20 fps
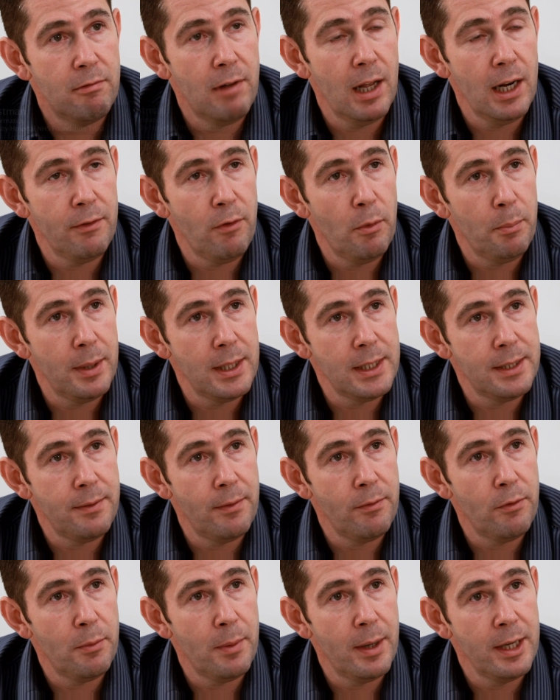relevant bits of
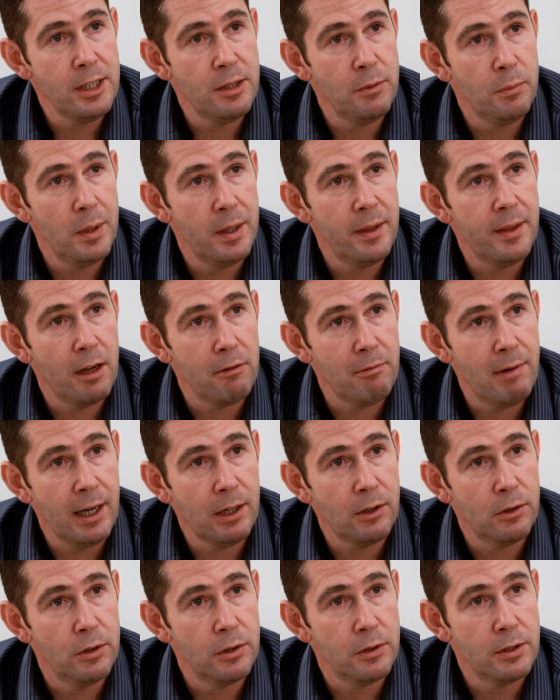information within that
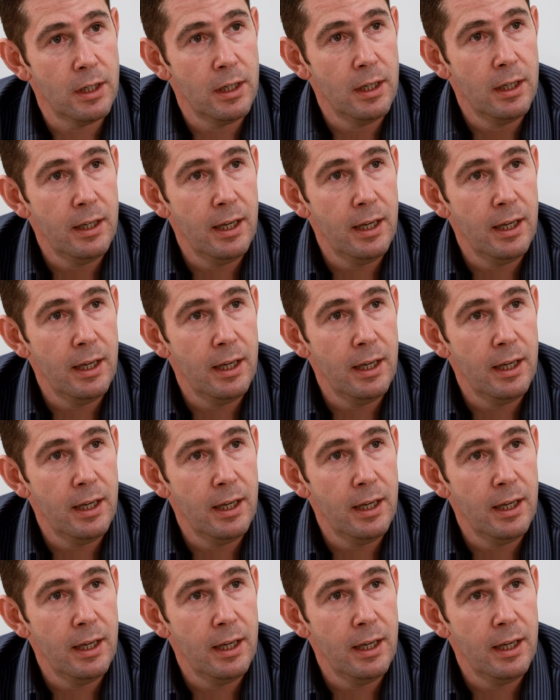record